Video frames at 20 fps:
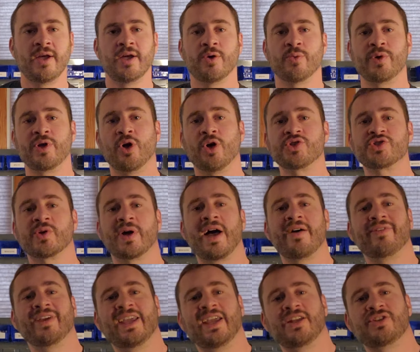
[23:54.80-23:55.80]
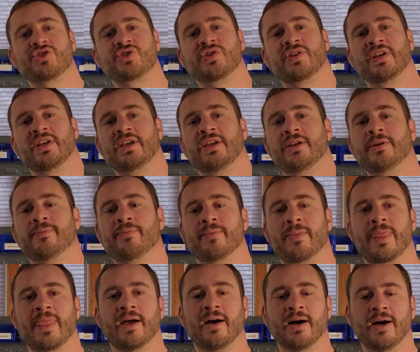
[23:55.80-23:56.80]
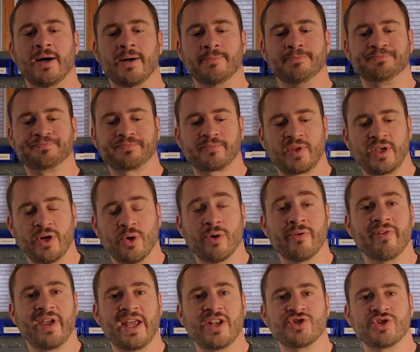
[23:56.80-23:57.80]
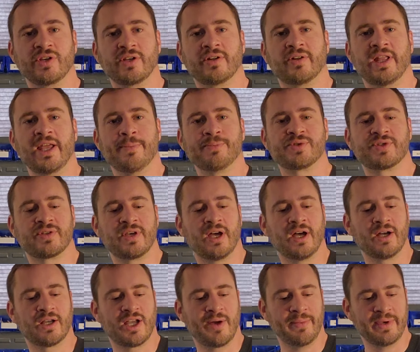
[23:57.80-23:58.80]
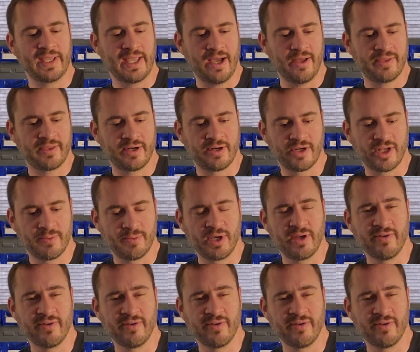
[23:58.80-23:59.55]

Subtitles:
We also have HD or Vangeon clamps coming out that are going to be